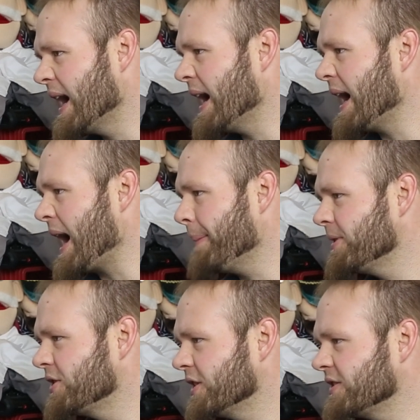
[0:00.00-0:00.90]

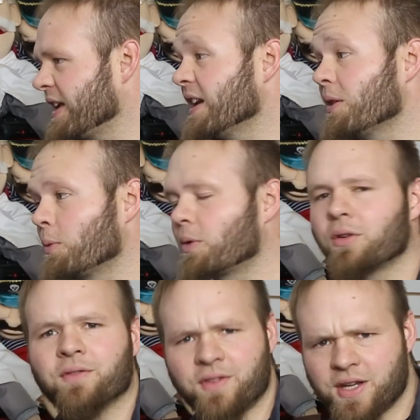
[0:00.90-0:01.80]
Aputure's Into the
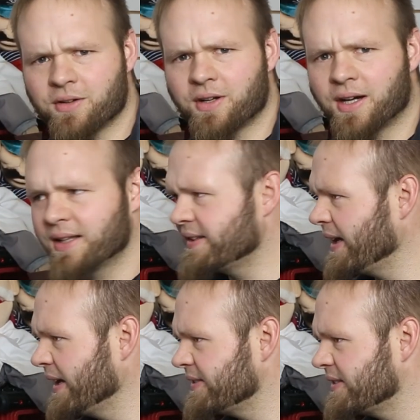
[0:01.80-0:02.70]
World video
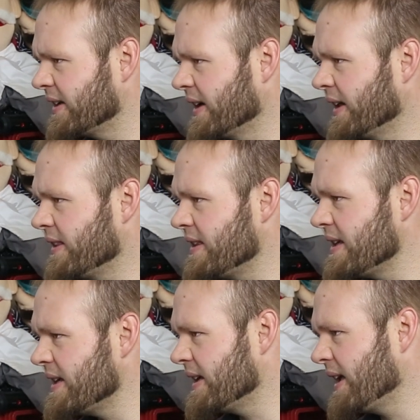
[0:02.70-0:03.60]
contest,
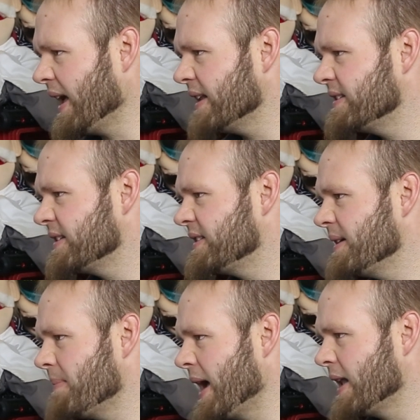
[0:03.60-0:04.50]
the Canon
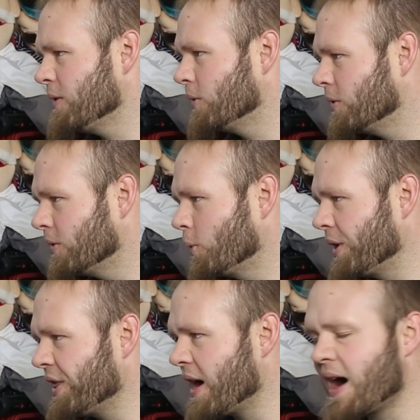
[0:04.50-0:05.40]
6D manual
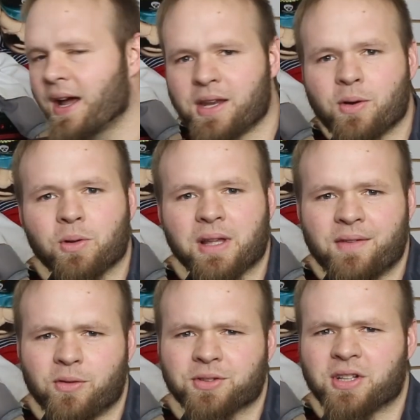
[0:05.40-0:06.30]
with audio
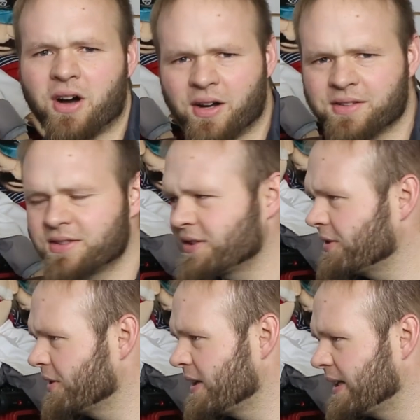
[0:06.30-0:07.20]
levels on
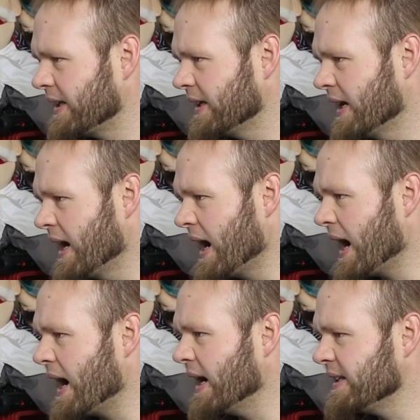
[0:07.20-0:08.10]
screen,
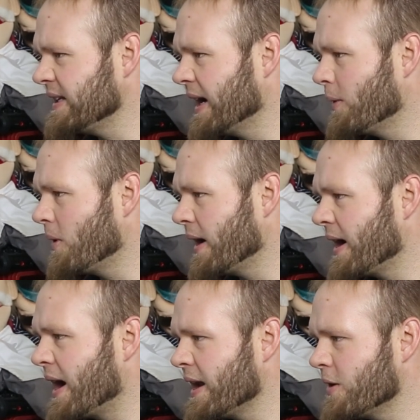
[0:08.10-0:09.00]

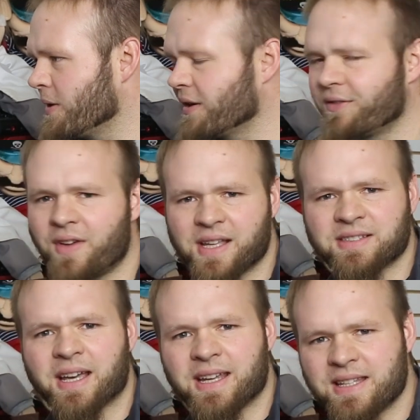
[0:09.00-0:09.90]
DIY audio
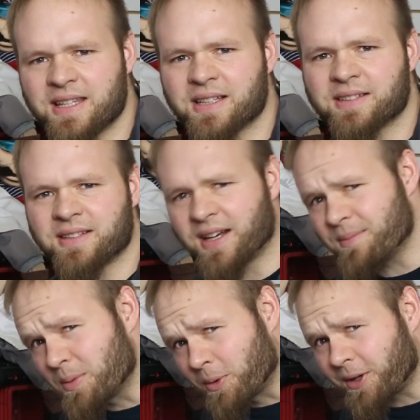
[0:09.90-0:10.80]
interface ideas that
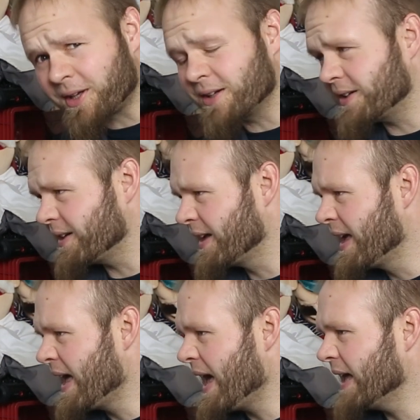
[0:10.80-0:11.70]
I've been working on,
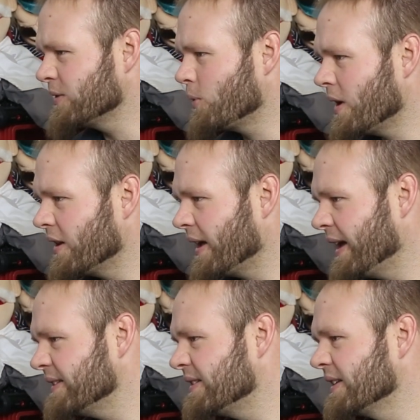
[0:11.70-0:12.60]
as well
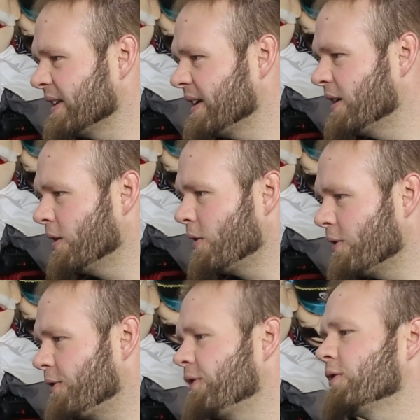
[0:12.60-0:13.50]
as the
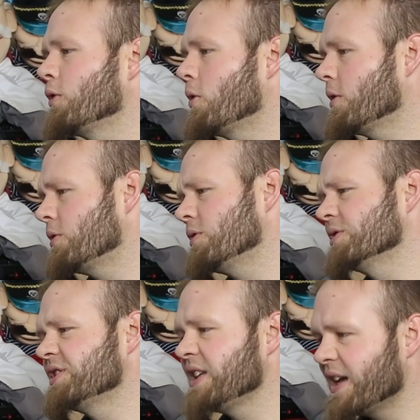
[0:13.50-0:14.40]
Linco floral
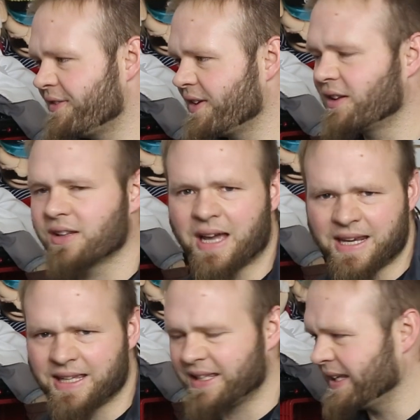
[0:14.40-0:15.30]
CFL
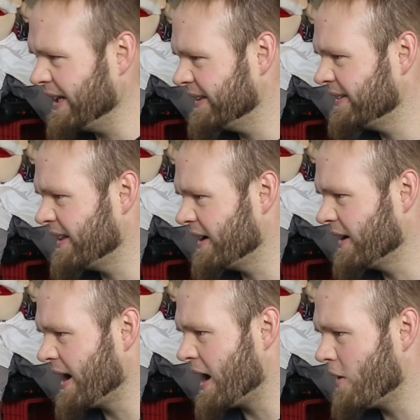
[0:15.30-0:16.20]
lighting kits that
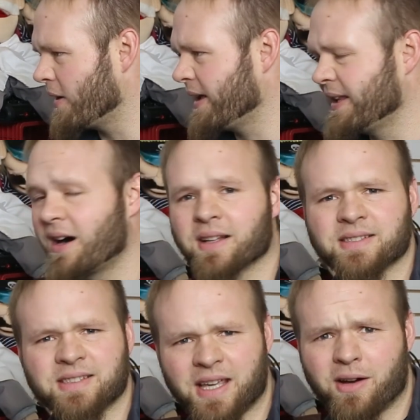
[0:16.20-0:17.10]
are out and on
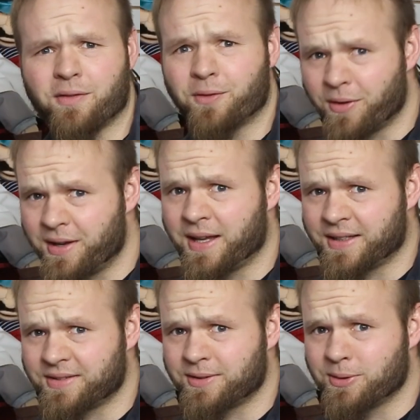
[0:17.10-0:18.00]
sale for the
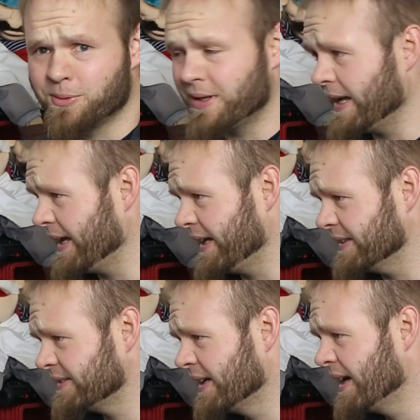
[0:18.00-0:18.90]
next 2
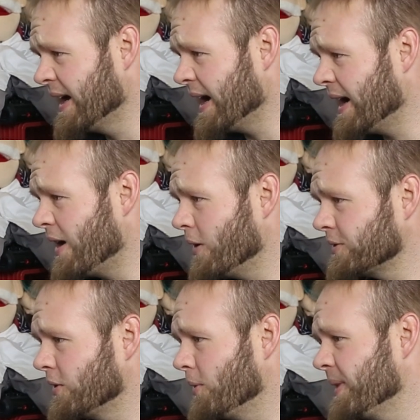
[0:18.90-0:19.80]
days.
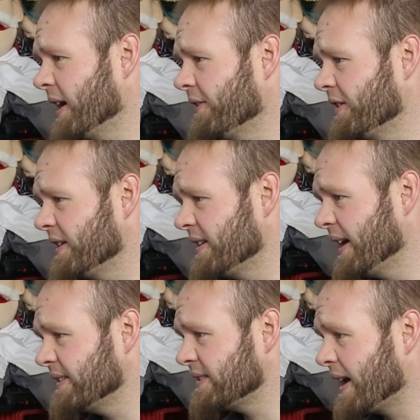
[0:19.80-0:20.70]
Also, we'll be covering the
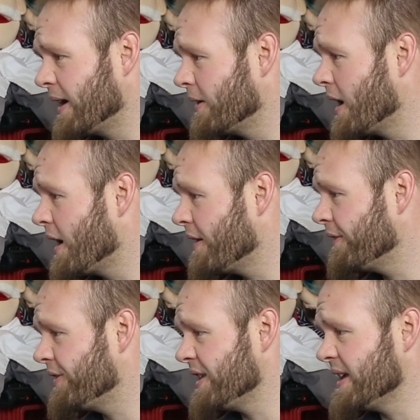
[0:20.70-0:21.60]
test out
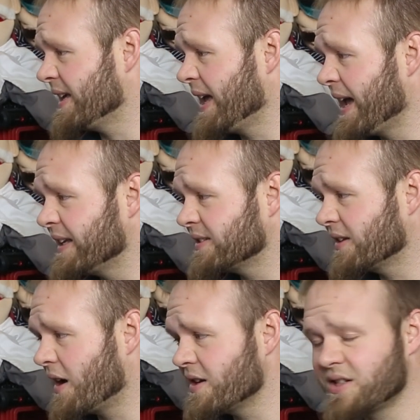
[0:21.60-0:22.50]
of the Case
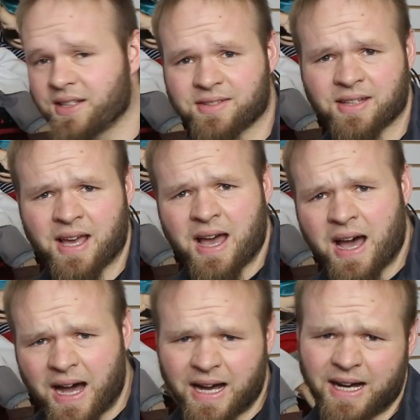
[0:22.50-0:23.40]
Logic's
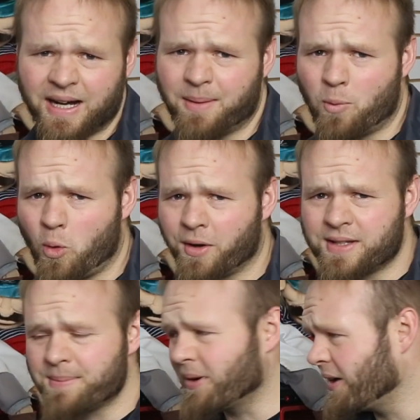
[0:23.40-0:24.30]

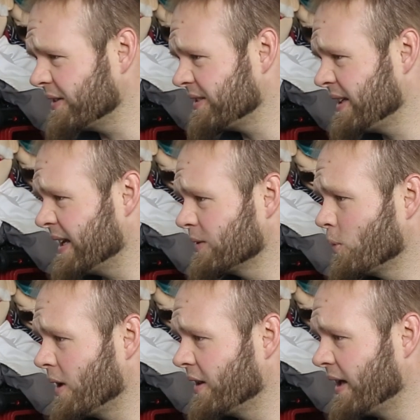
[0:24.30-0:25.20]
warranty policy, as
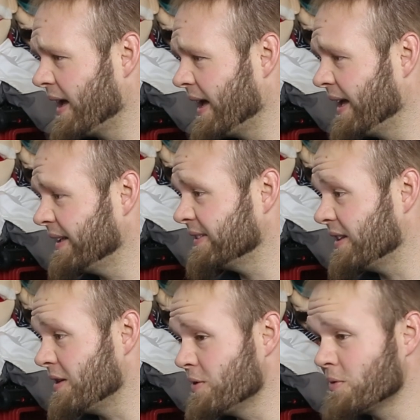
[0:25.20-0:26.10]
well as
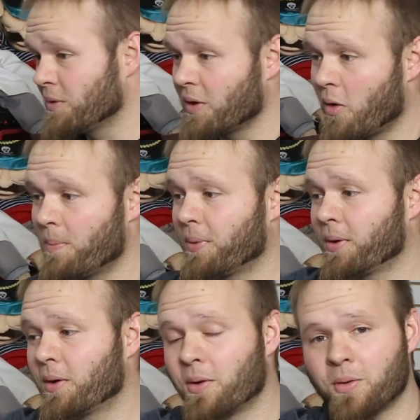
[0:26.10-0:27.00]
the new
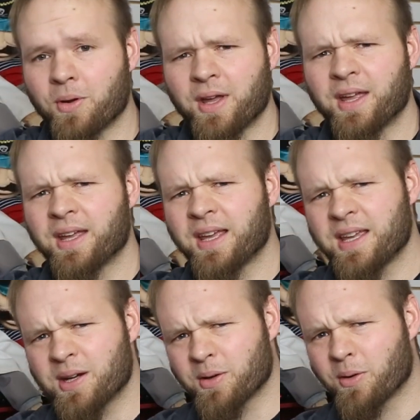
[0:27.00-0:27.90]
GoPro
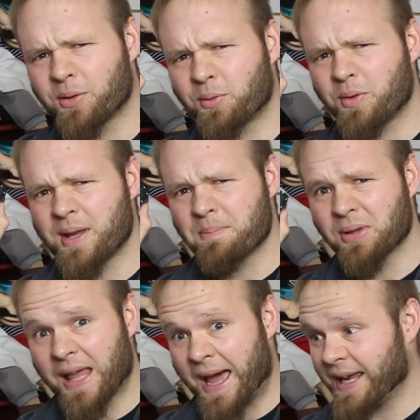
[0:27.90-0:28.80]
Hero 3
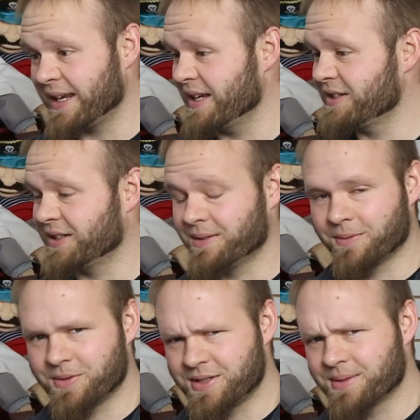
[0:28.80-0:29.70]
Black
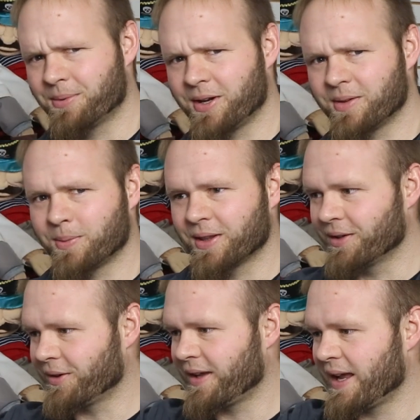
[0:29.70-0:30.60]
Edition, which is a pretty sweet
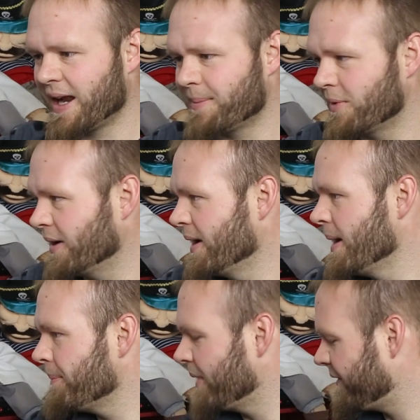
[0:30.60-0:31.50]
little camera.
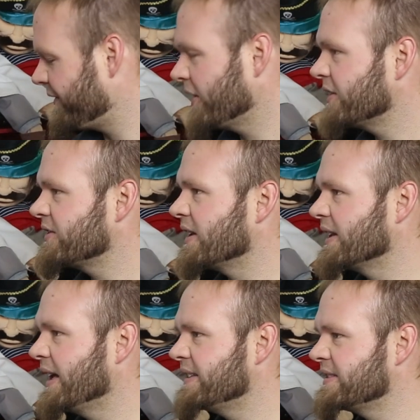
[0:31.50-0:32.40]
But first,
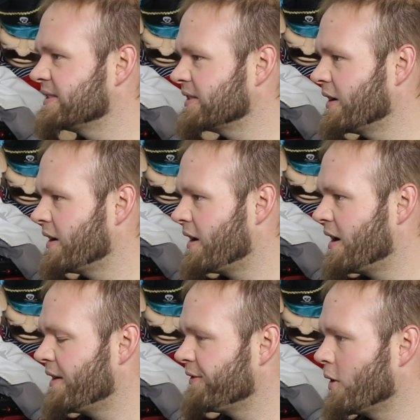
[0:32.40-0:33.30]
let's start
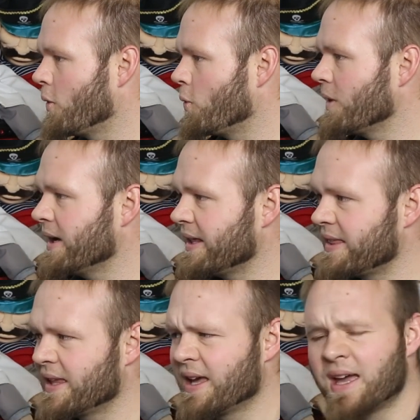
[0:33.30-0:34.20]
off
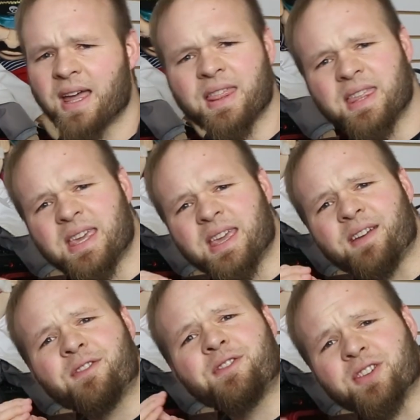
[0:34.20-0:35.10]
with
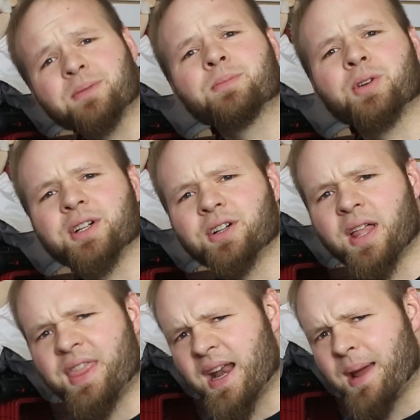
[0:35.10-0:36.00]
the film
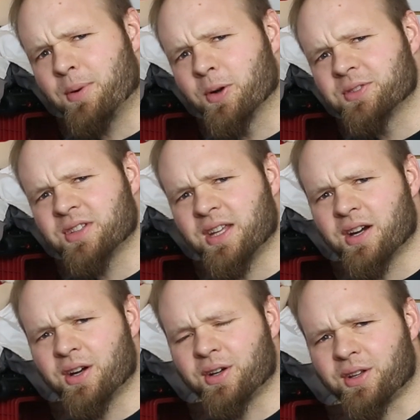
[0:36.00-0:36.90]
reel that I
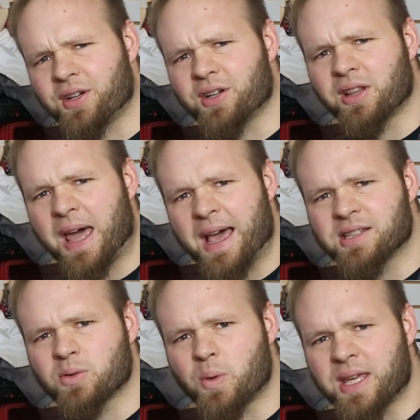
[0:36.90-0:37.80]
posted earlier
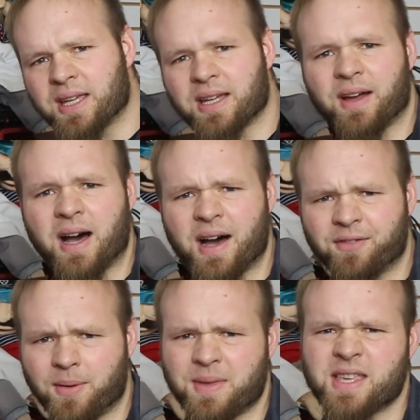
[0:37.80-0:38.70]
last week
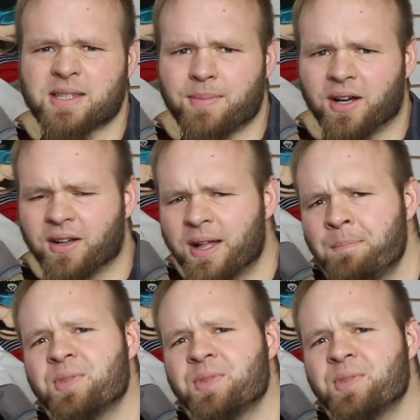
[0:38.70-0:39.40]
from Isabelle.